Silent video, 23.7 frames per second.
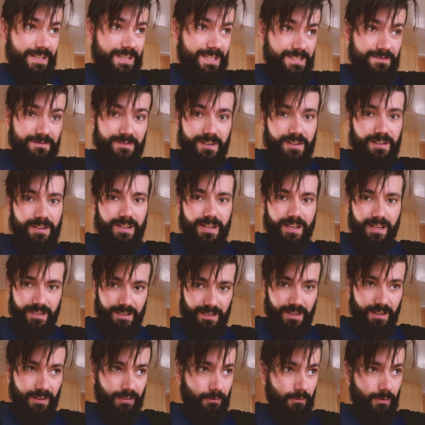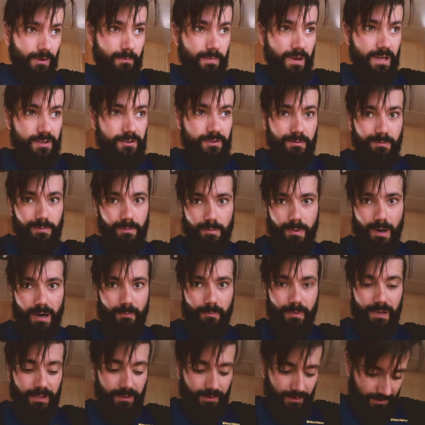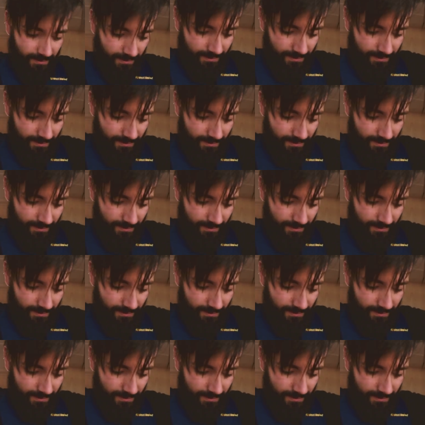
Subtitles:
does feel like a three-bedroom apartment.